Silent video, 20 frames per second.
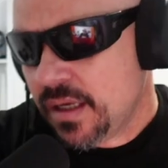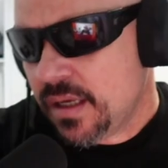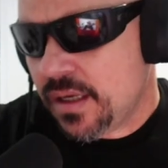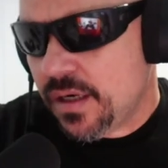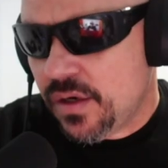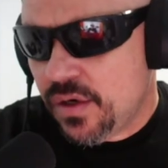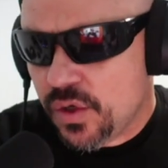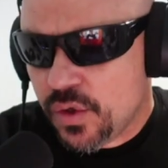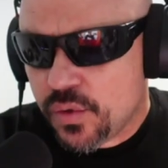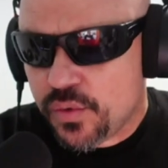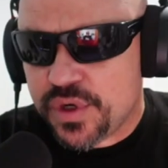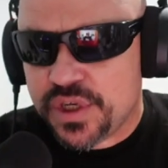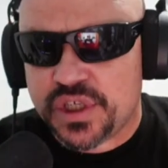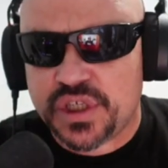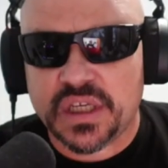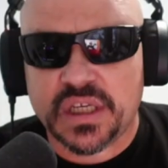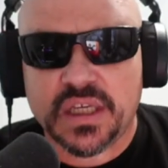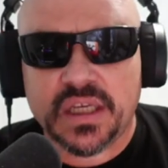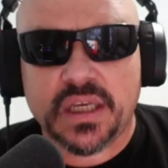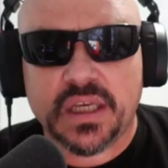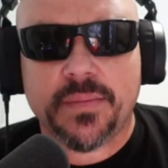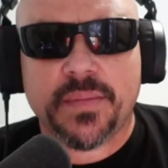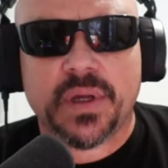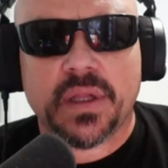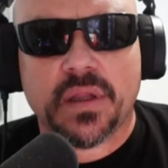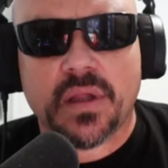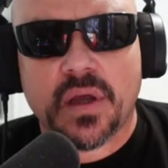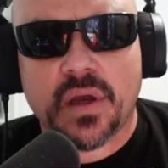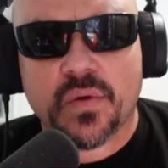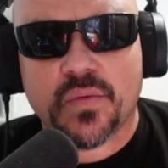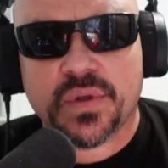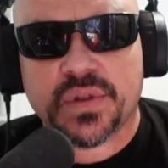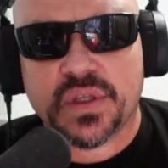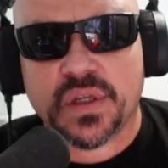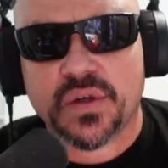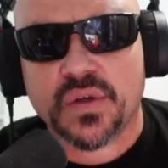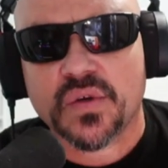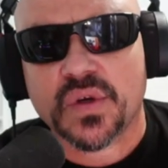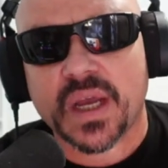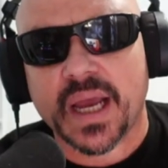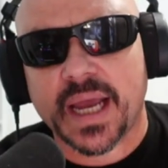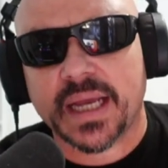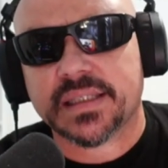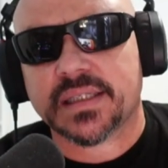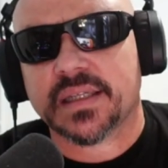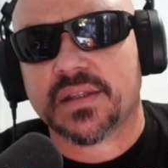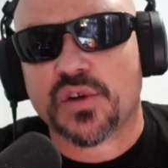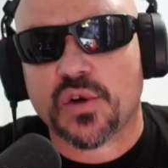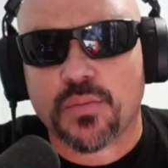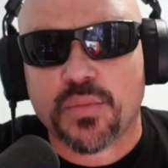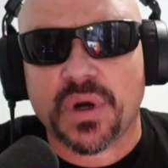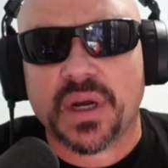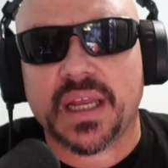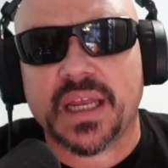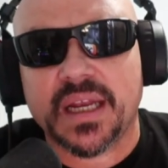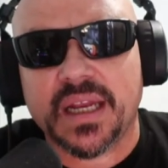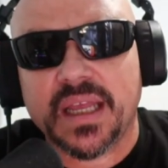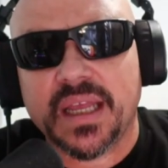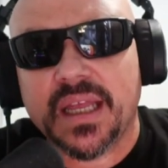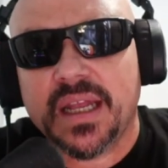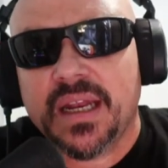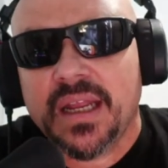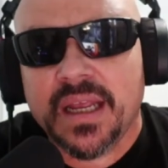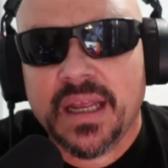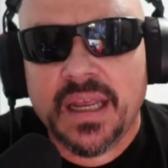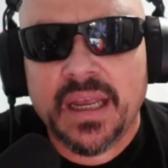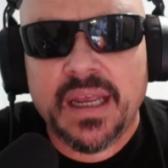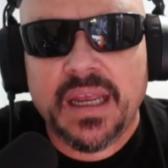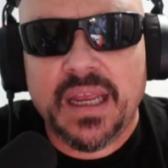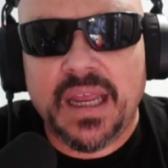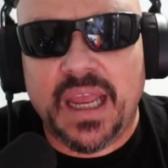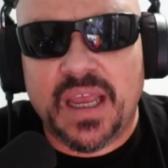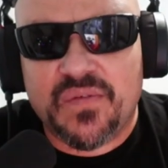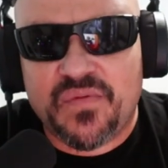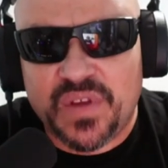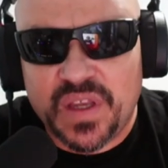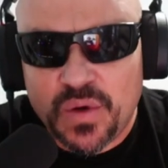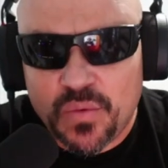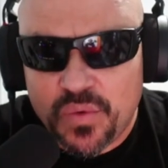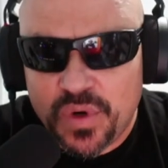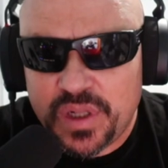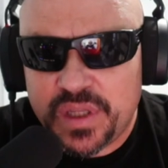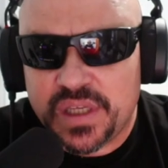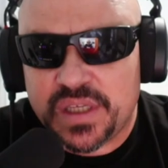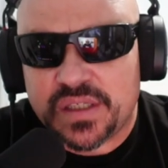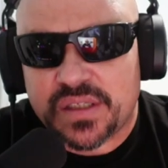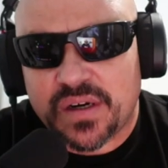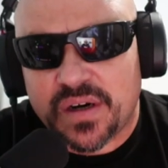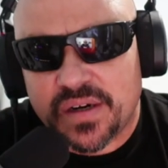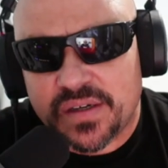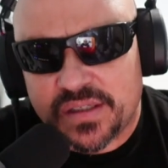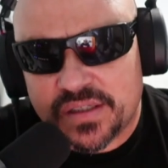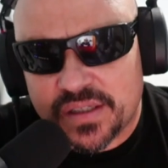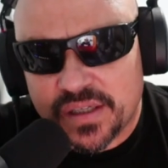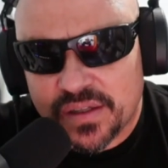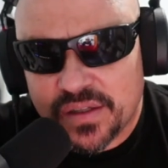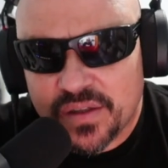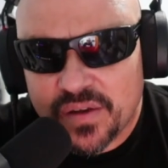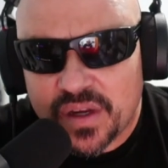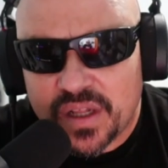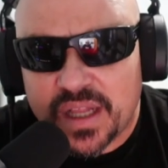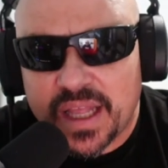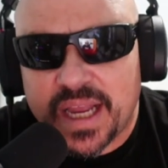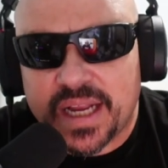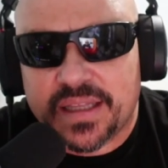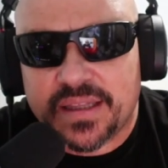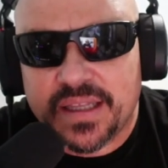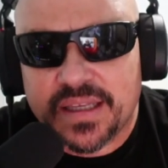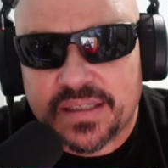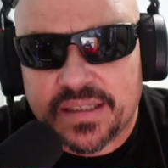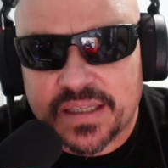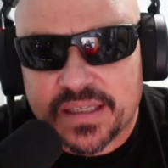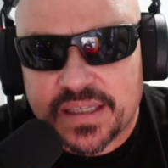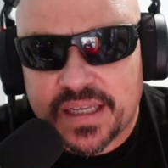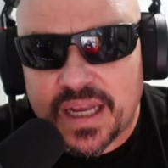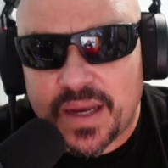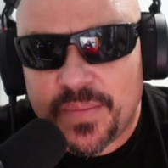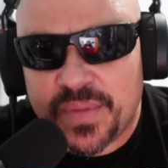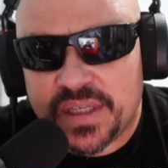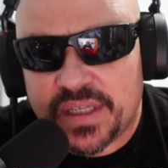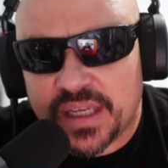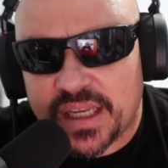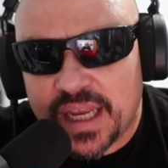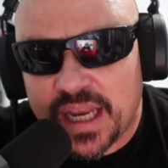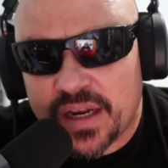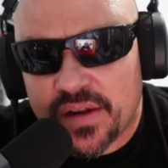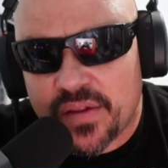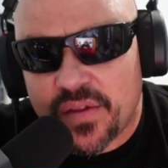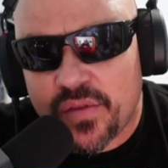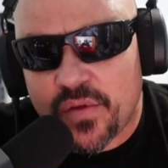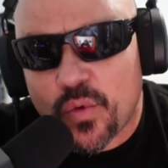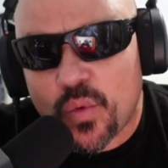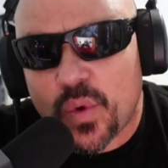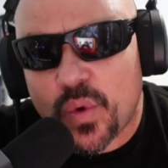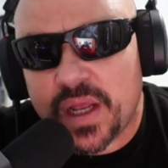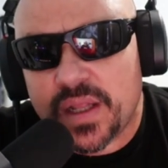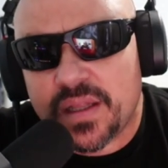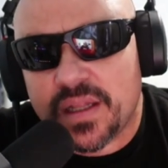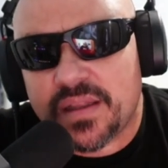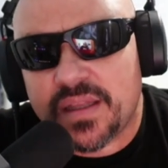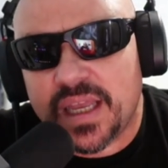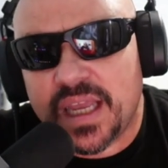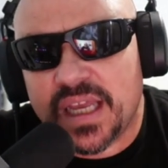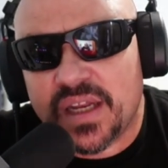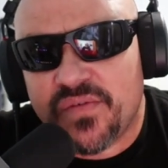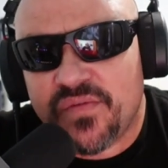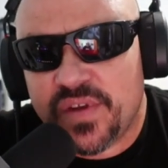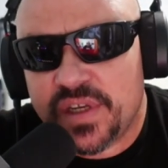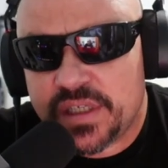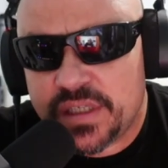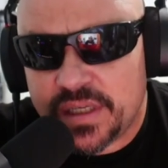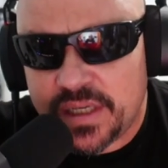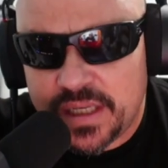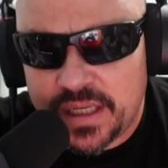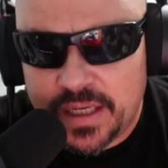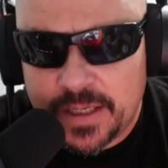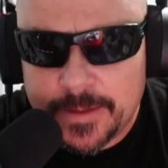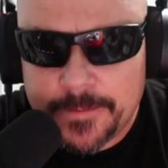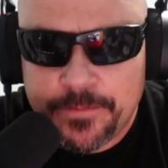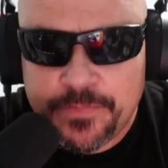new regime along with the new guys that they're bringing in, if it really starts to look like this is coming together the way that they envisioned it,